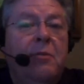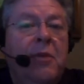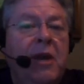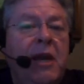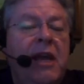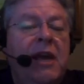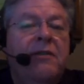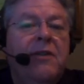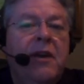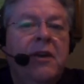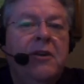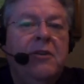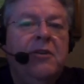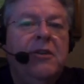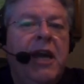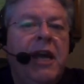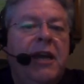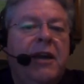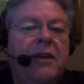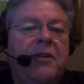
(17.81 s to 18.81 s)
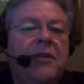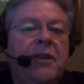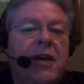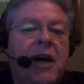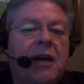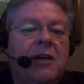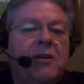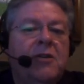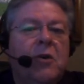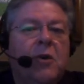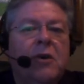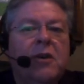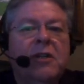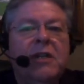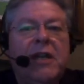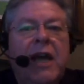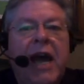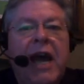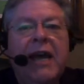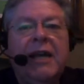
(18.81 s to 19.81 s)
Many have undertaken the
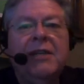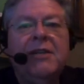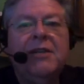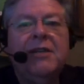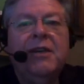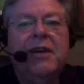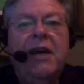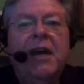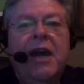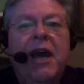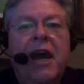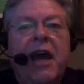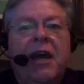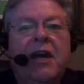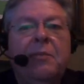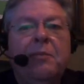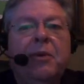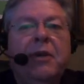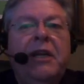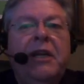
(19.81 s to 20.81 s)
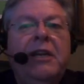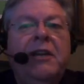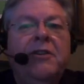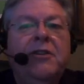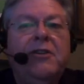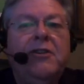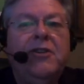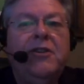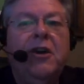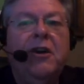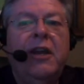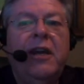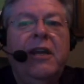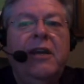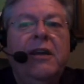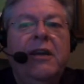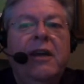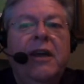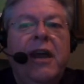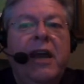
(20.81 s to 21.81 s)
doctoral task and completed the
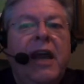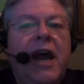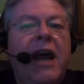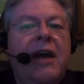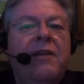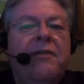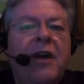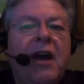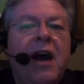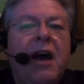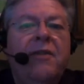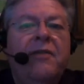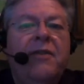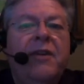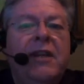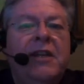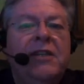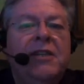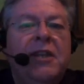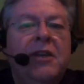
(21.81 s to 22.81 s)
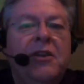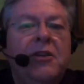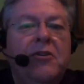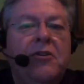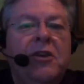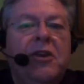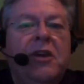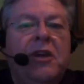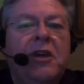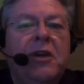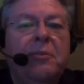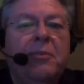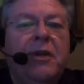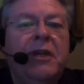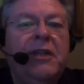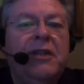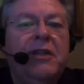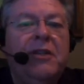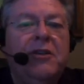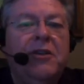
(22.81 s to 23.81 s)
journey, and I have confidence that you can
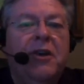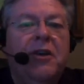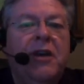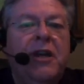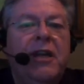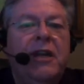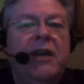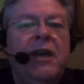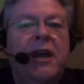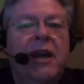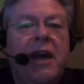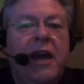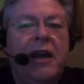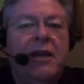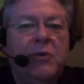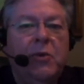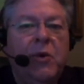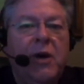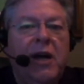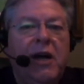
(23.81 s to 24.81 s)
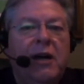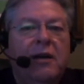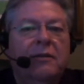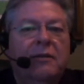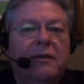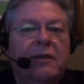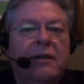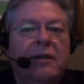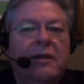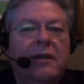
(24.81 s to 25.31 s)
complete the journey as well.